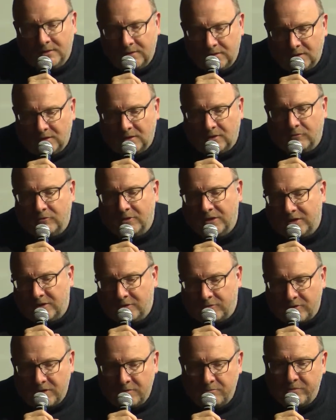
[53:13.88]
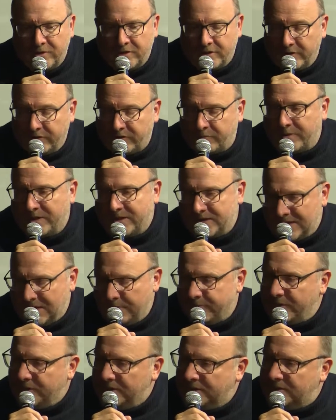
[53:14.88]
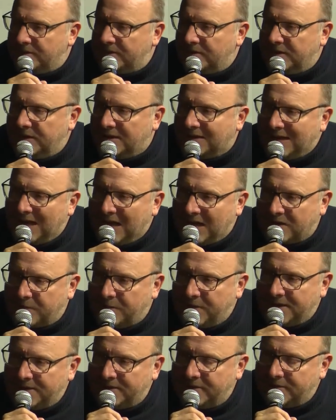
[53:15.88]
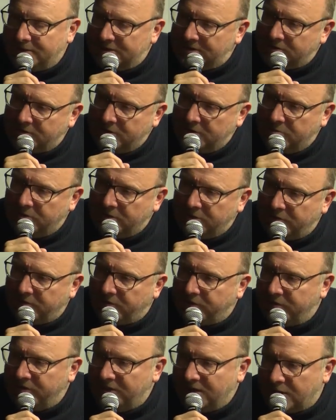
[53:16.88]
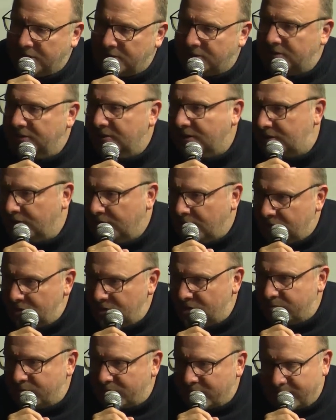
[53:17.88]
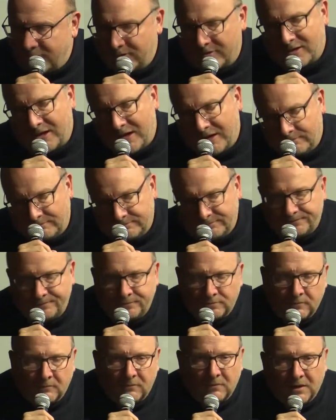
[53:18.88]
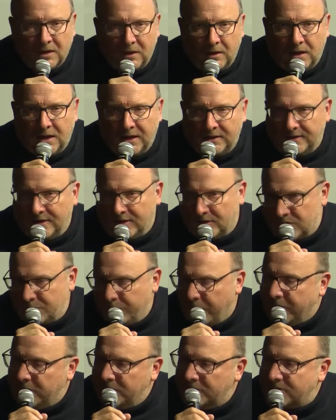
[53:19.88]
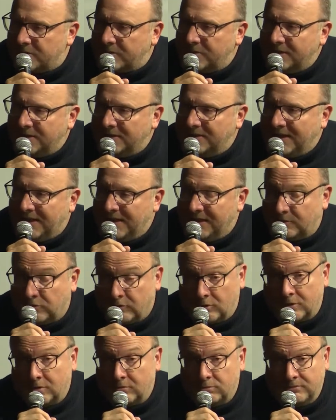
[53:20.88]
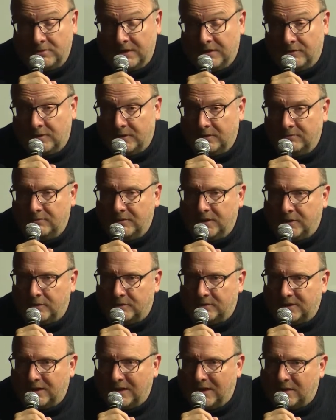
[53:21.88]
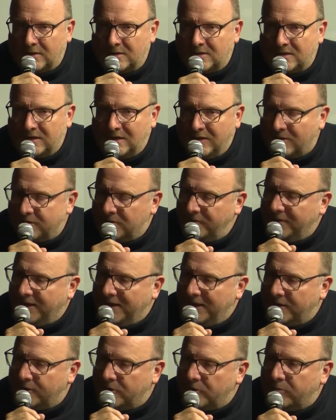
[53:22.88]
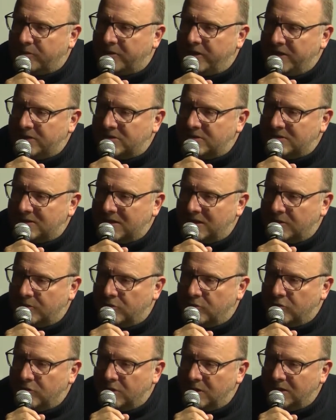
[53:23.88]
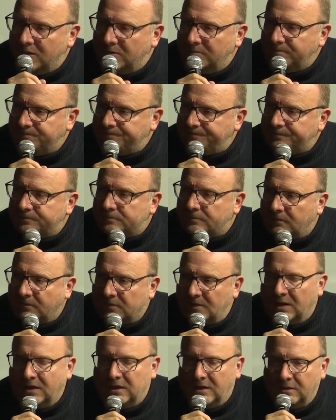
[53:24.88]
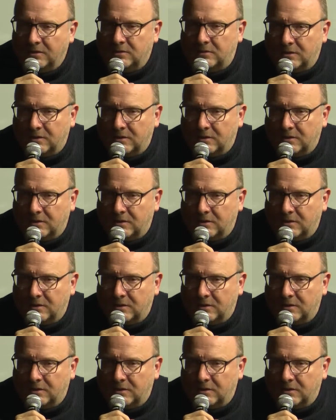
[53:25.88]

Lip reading: with the rebirth, for example, at LACMA, there is a rebirth for the art and technology program, and they're sponsoring that, or even, the large Silicon Valley corporations like Google and